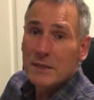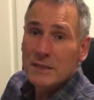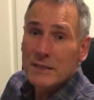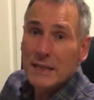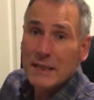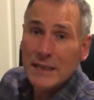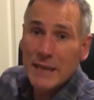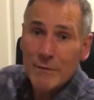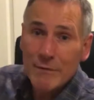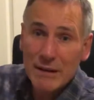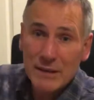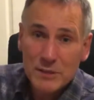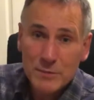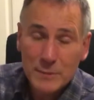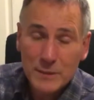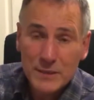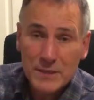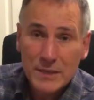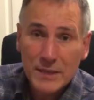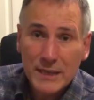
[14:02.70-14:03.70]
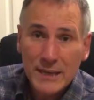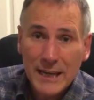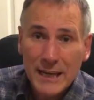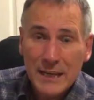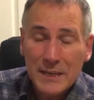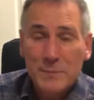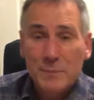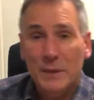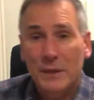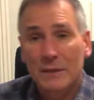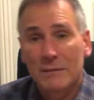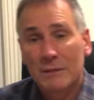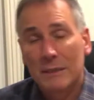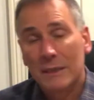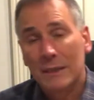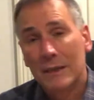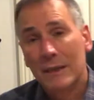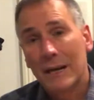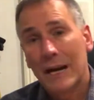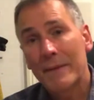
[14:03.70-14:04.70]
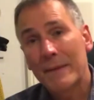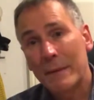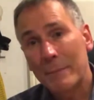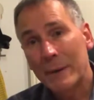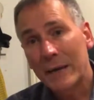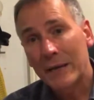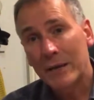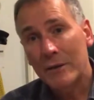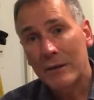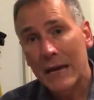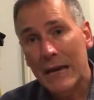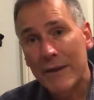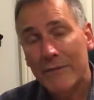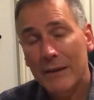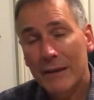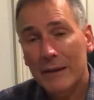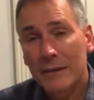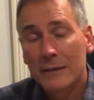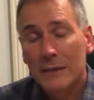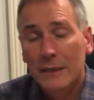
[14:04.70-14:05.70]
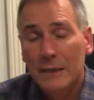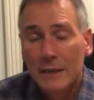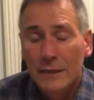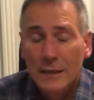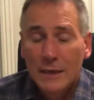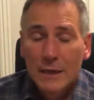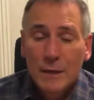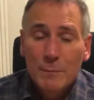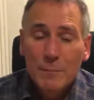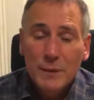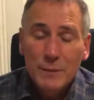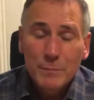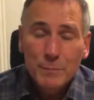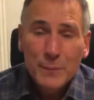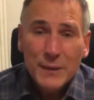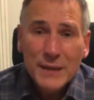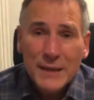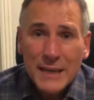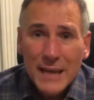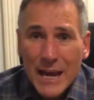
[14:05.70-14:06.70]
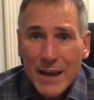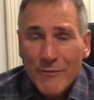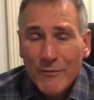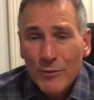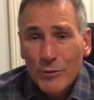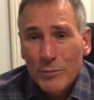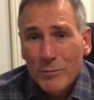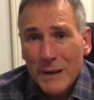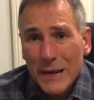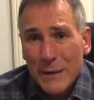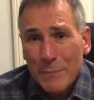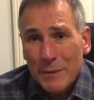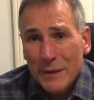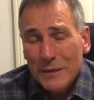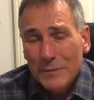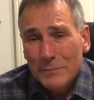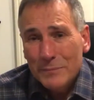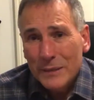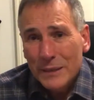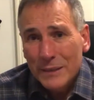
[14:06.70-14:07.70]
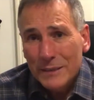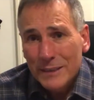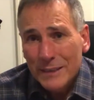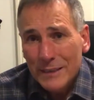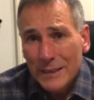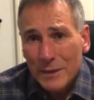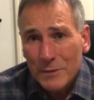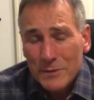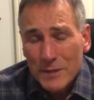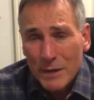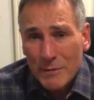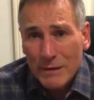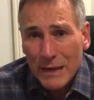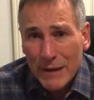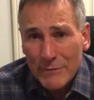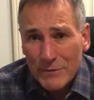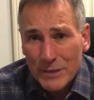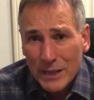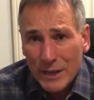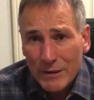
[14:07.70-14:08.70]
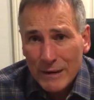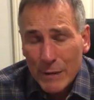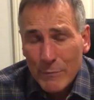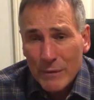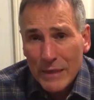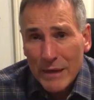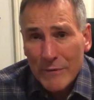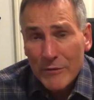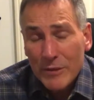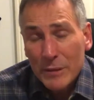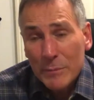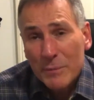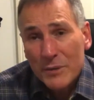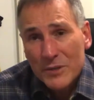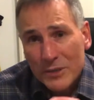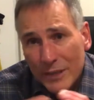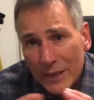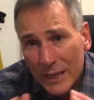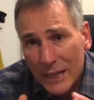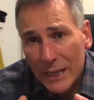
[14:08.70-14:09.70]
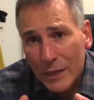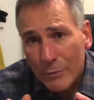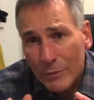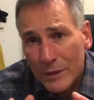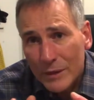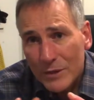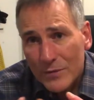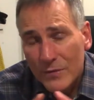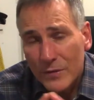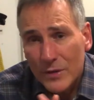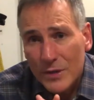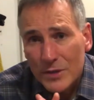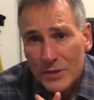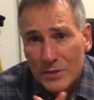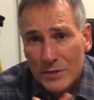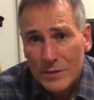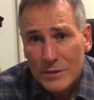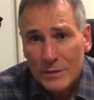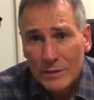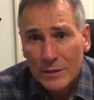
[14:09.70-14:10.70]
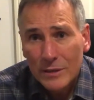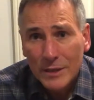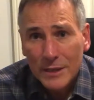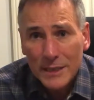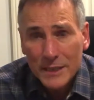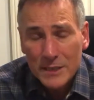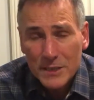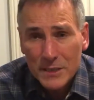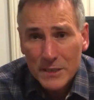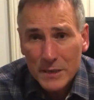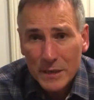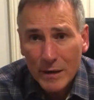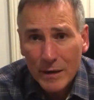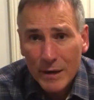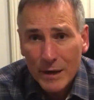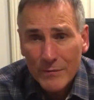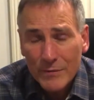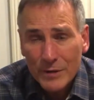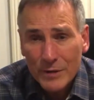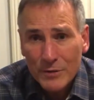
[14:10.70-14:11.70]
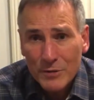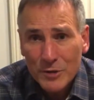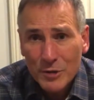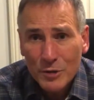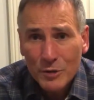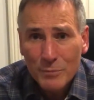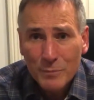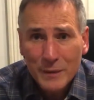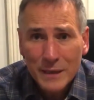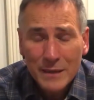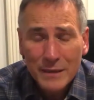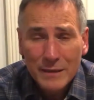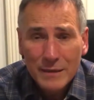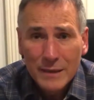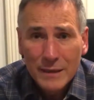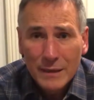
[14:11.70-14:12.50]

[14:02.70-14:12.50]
say they're extra bits of kit, and they make you heavier. But be careful, maybe don't have to go down with everything, particularly when you're first learning to dive, or you're a newbie